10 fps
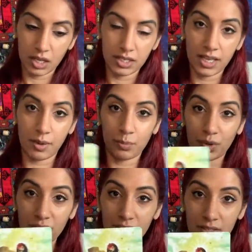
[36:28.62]

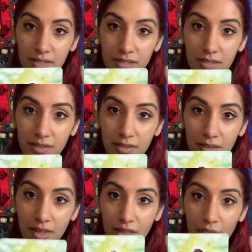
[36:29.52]
Temperance,
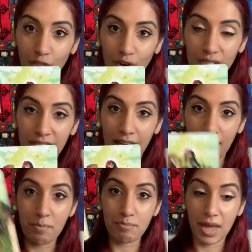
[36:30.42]
there's
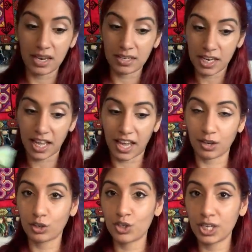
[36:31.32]
that mending
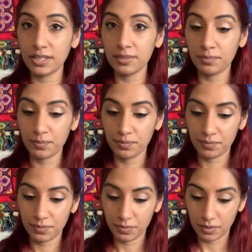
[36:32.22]
energy,
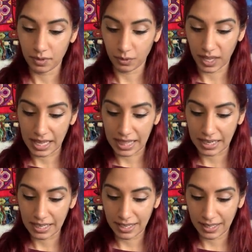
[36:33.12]
okay, that
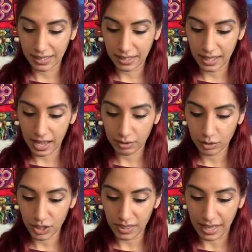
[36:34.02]
healing
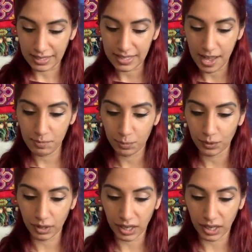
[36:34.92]
energy, that tempering